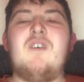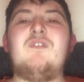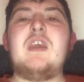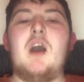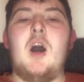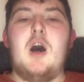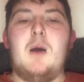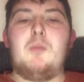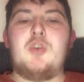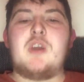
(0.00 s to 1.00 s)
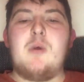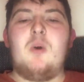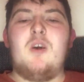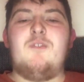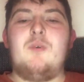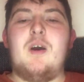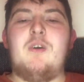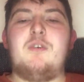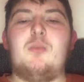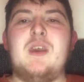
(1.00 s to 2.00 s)
the alarm would go off while I
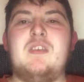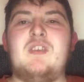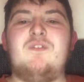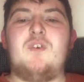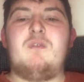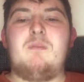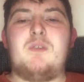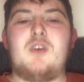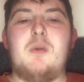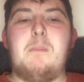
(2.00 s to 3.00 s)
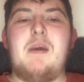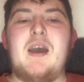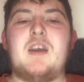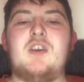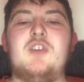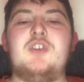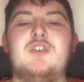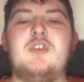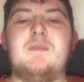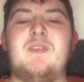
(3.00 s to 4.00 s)
was waiting for them to come back
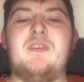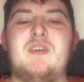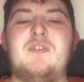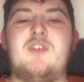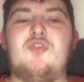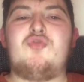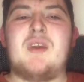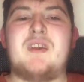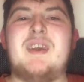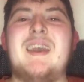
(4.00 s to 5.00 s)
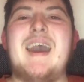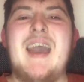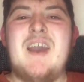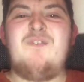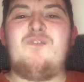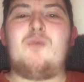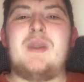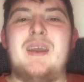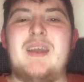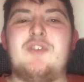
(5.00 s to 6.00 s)
due to the sensors tracking
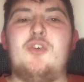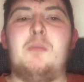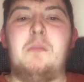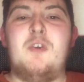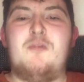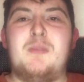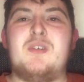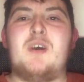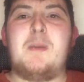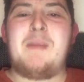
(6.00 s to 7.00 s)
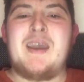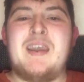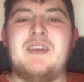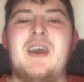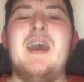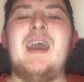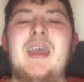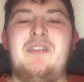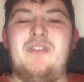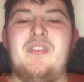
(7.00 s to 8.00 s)
every little movement I made
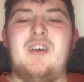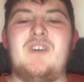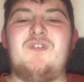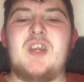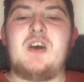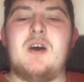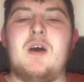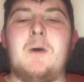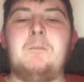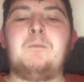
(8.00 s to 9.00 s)
inside the car.